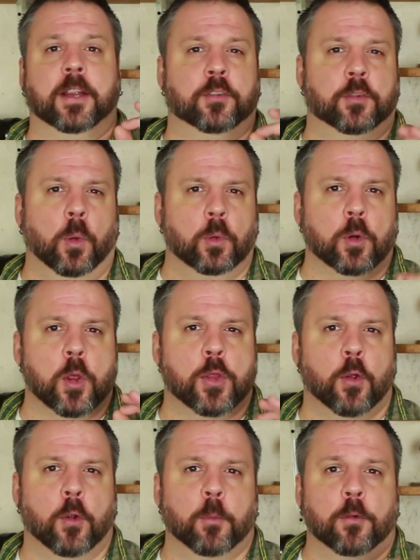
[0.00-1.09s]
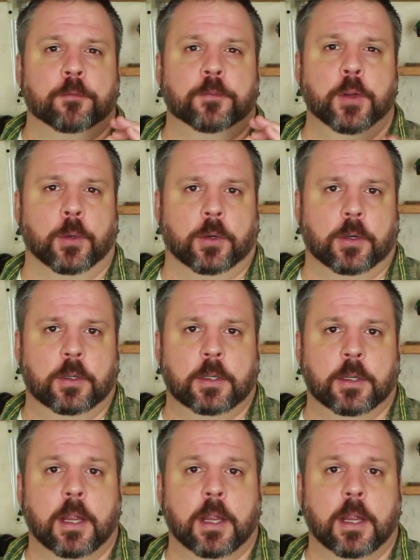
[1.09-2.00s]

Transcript: a solar thermal fuel